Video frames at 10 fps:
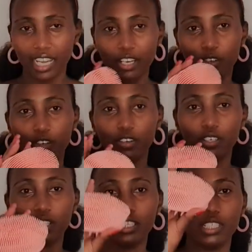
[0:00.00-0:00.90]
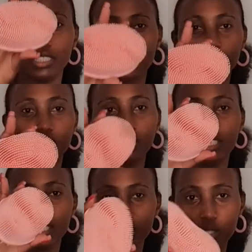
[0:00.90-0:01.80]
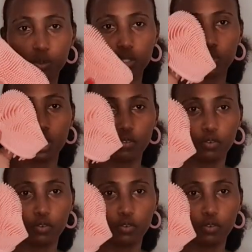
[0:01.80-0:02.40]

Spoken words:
I don't know. So this was going